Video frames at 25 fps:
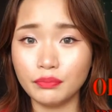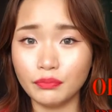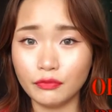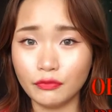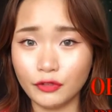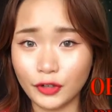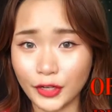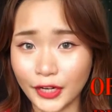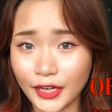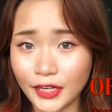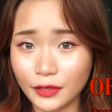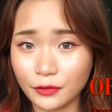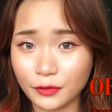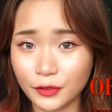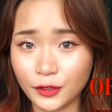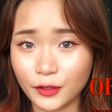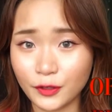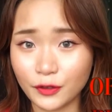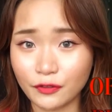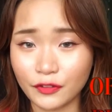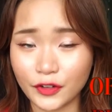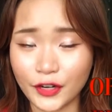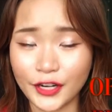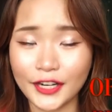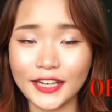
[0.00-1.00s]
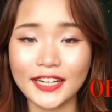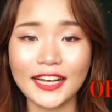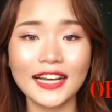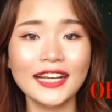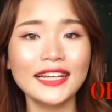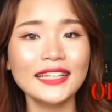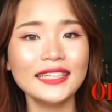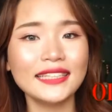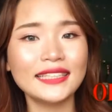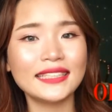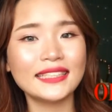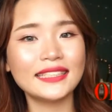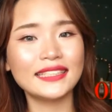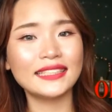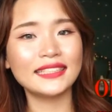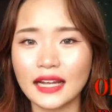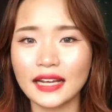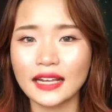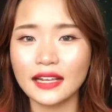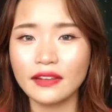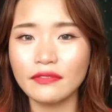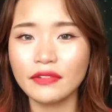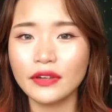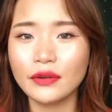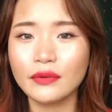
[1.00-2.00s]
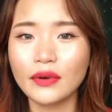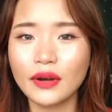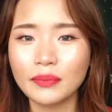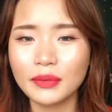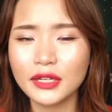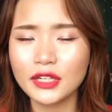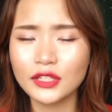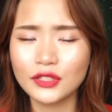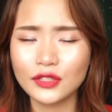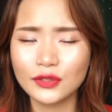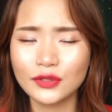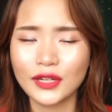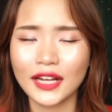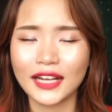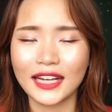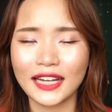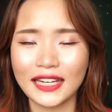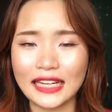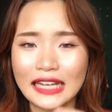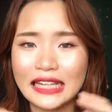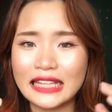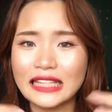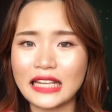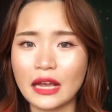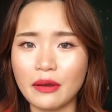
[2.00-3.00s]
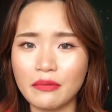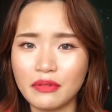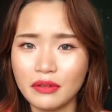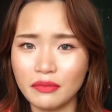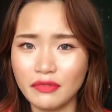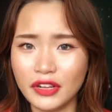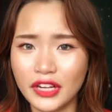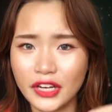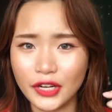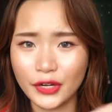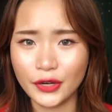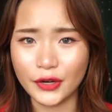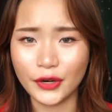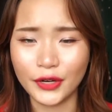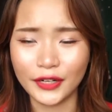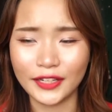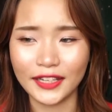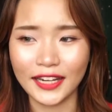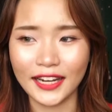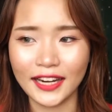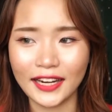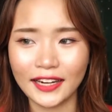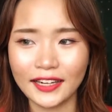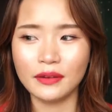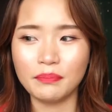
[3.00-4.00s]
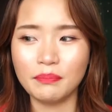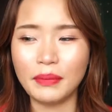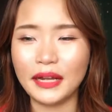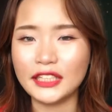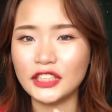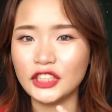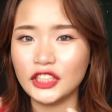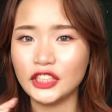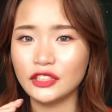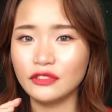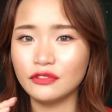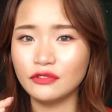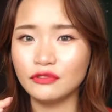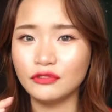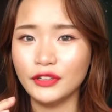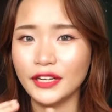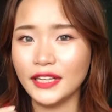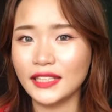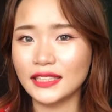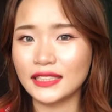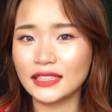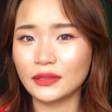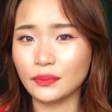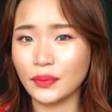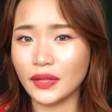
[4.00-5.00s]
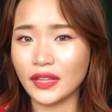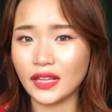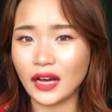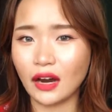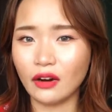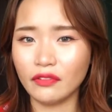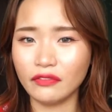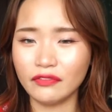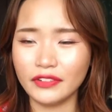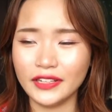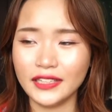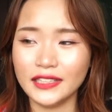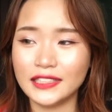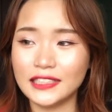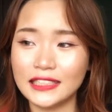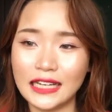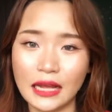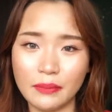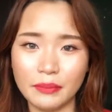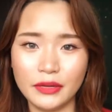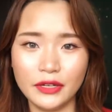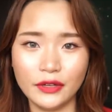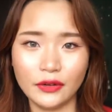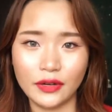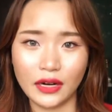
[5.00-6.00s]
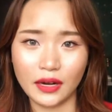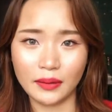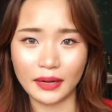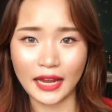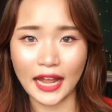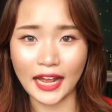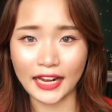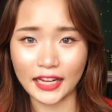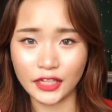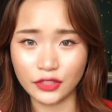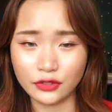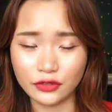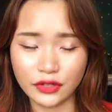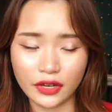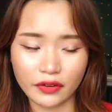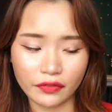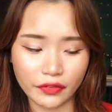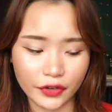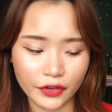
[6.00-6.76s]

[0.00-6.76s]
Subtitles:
red would look very nice. If you want me to do like an in-depth video on like matching reds with outfits, let me know. I can do that for